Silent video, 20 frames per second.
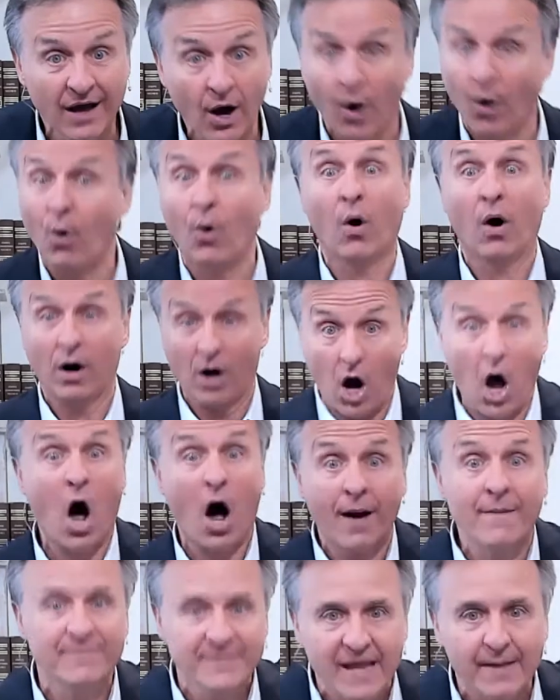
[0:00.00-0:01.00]
Or
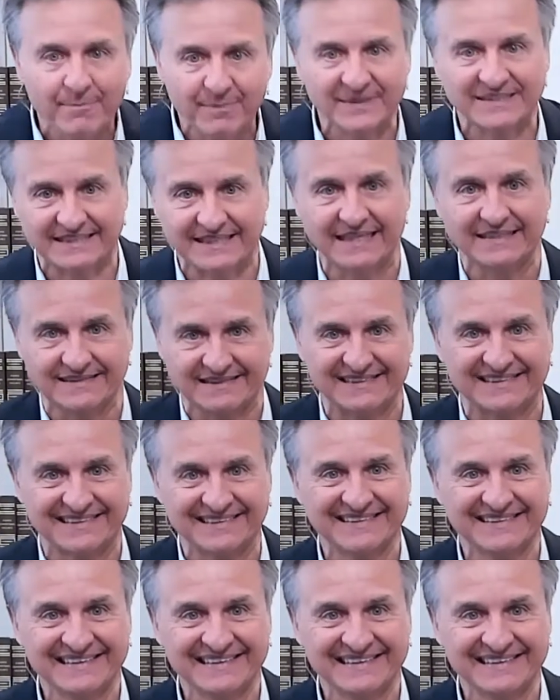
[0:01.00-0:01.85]
omnipotence